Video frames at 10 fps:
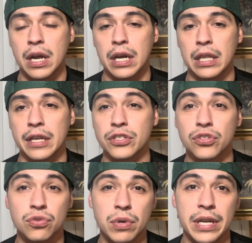a lot of
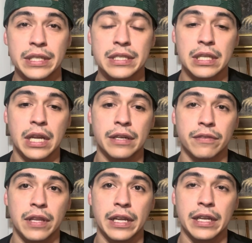stress, a lot
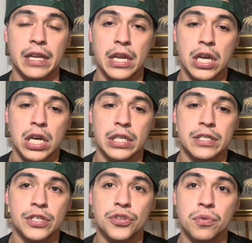of like
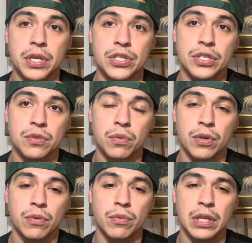situations
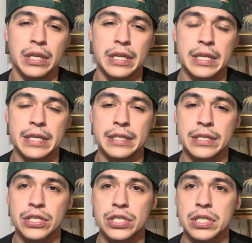where really it
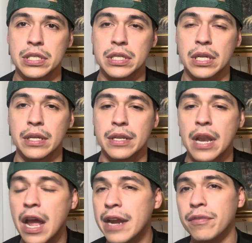just
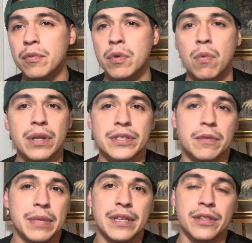not everyone wants to
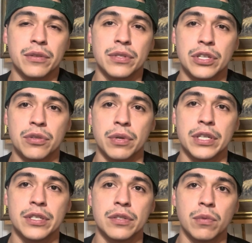be in those
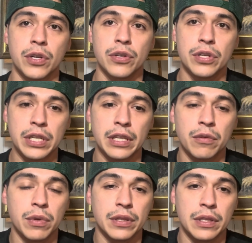situations where you're
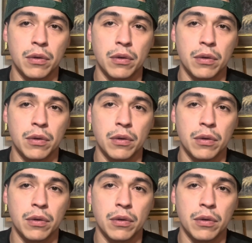dealing with